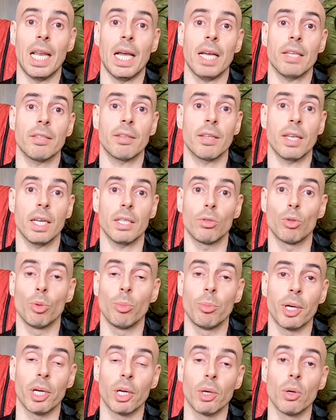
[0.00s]
Alaska to
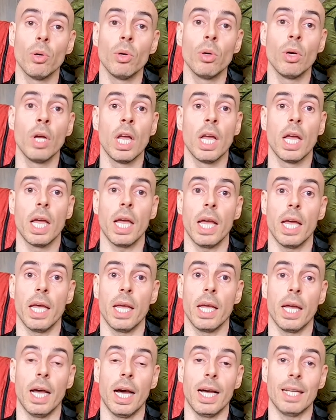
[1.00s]
Peru
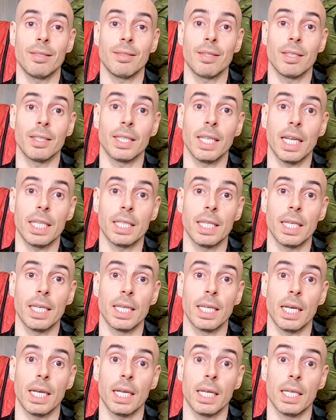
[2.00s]
a
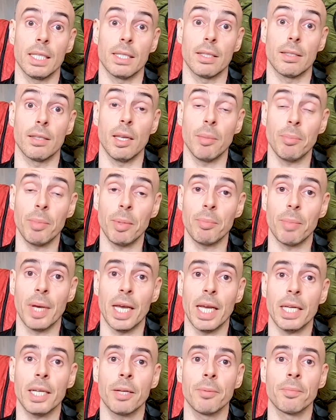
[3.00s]
synthetic sleeping
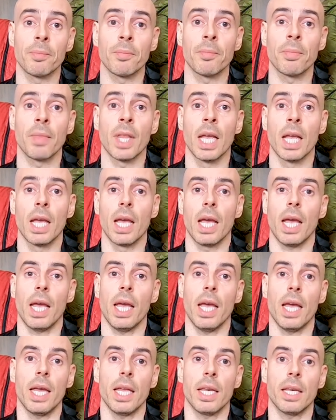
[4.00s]
bag.
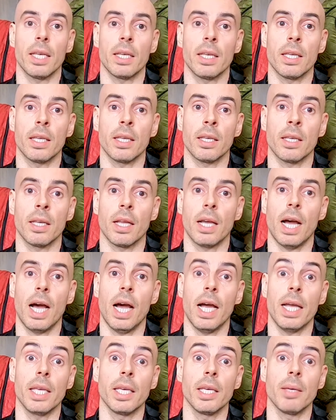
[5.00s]
And
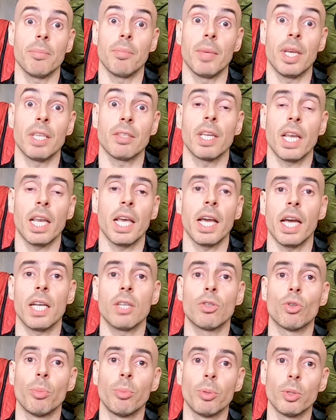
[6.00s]
I
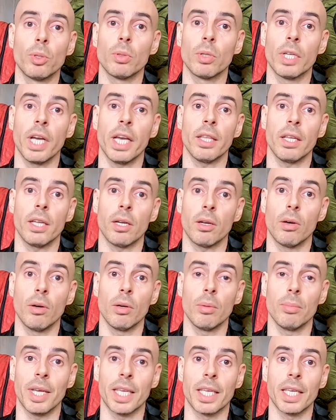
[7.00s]
had to put together
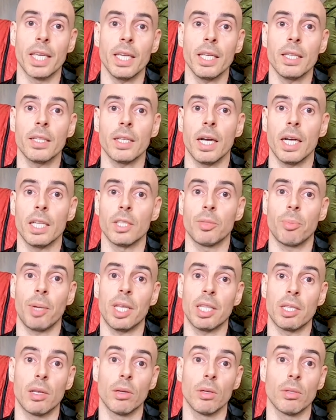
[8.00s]
all my kit. I
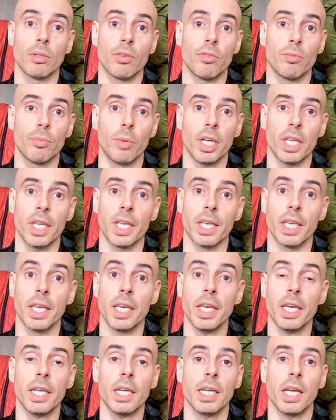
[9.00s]
spent loads of money in
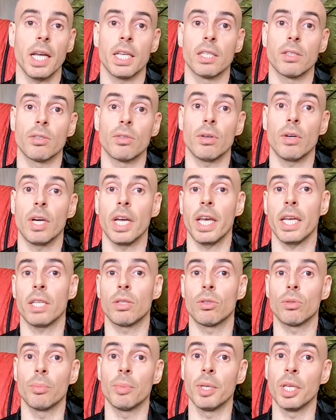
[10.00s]
gear, and so I
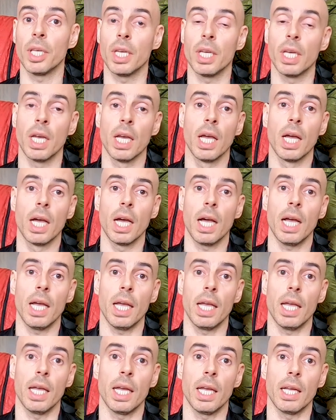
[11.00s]
had to be
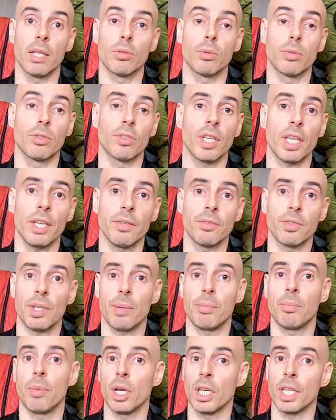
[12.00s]
to save
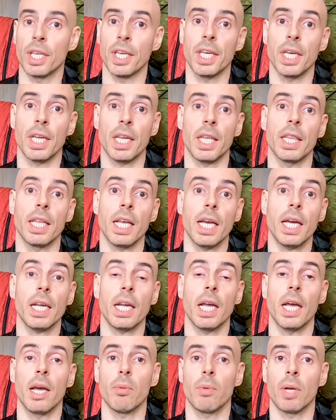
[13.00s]
some money here and
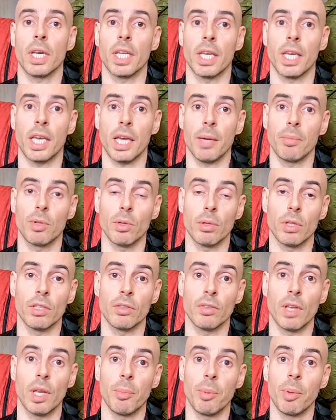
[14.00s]
there. And when it came to the
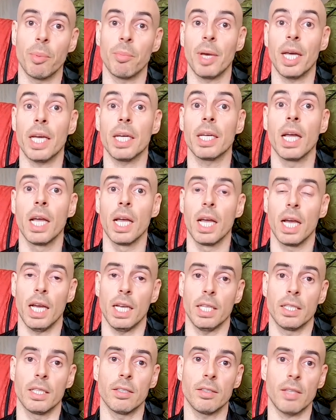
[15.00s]
sleeping bag,
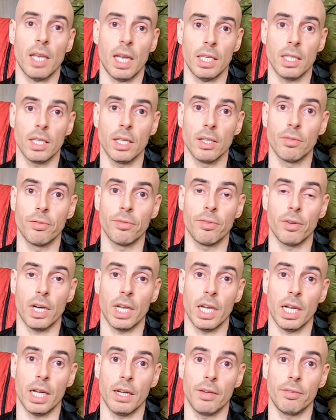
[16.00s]
I decided
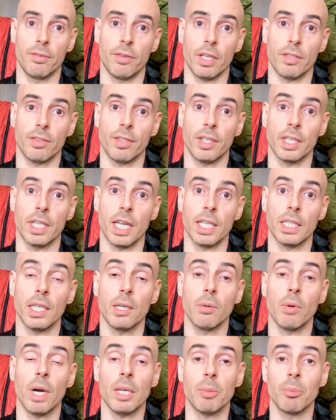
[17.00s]
for a
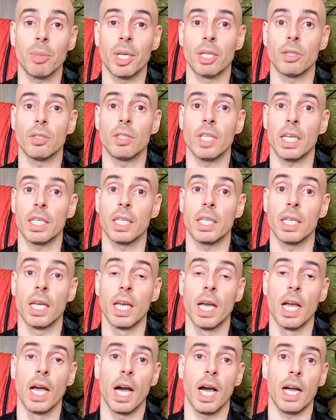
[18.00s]
synthetic one because
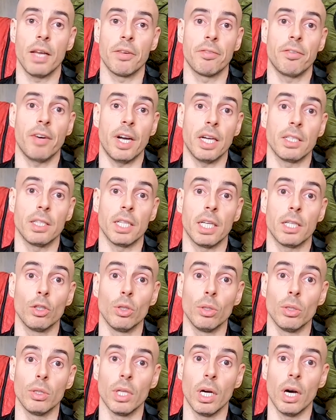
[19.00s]
I found a
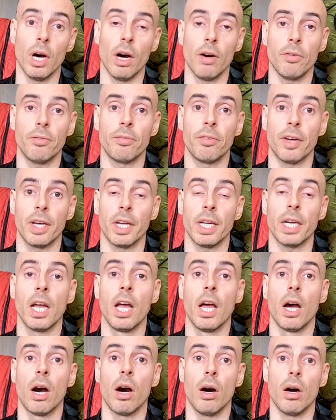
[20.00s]
good
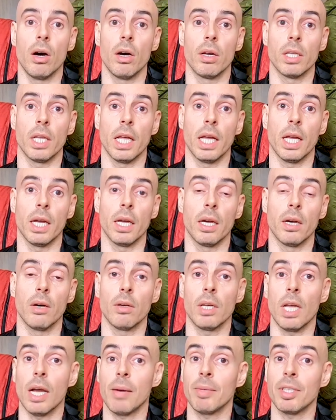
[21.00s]
offer on
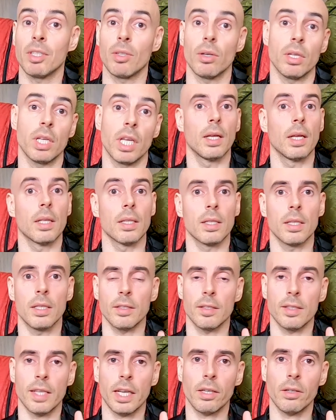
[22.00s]
Amazon.
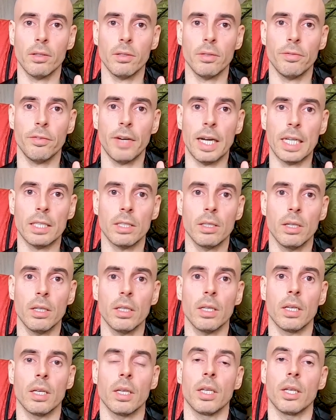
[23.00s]
The second
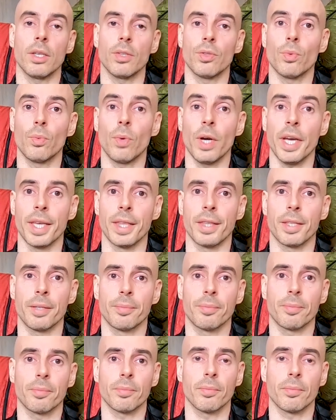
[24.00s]
factor is weight.